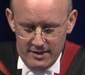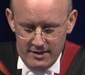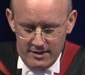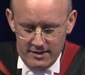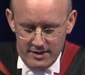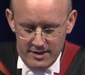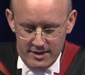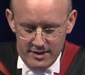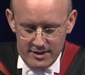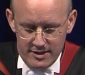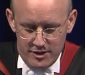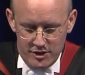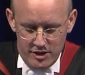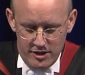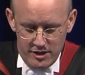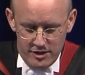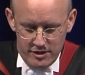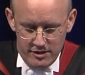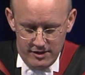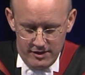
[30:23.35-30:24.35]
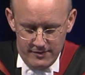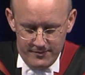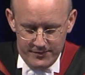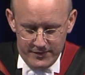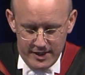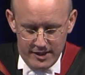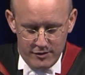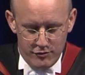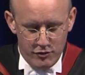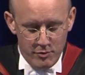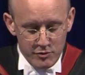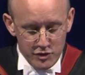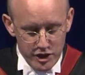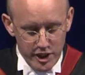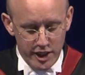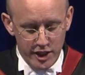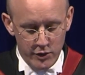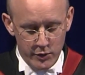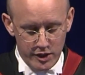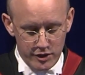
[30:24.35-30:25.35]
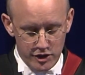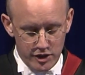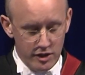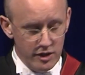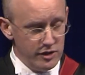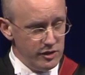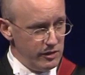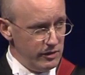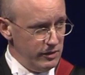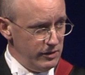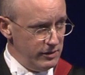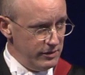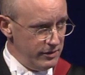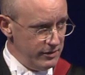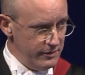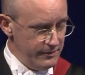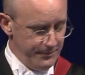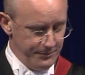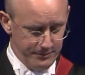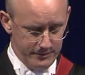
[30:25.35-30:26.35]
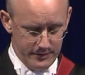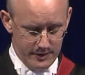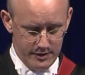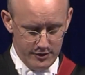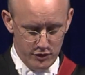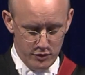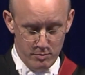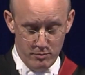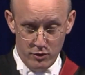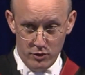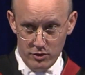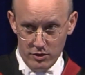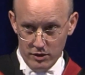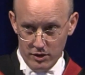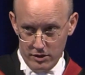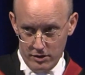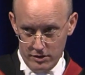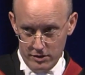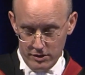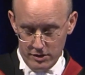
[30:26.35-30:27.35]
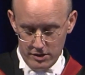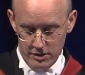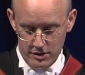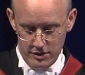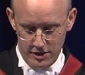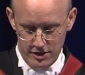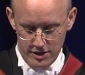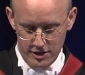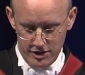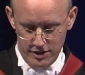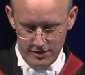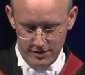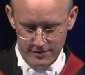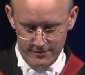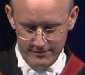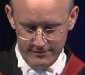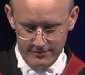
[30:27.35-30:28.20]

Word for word: thus Churchill, and from genuine Churchill to more cod Churchill.